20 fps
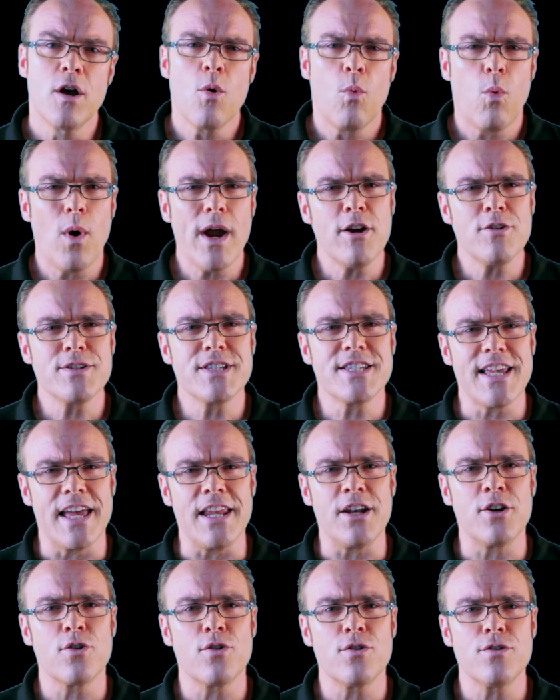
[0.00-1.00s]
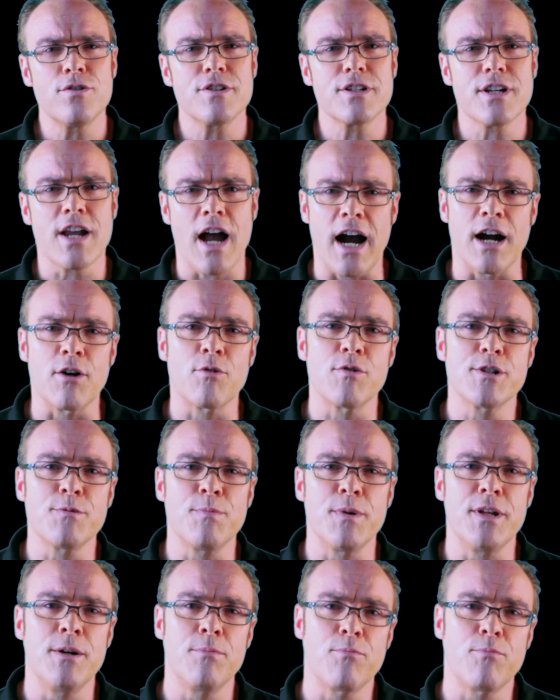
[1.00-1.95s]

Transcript: Why are senators, congressmen,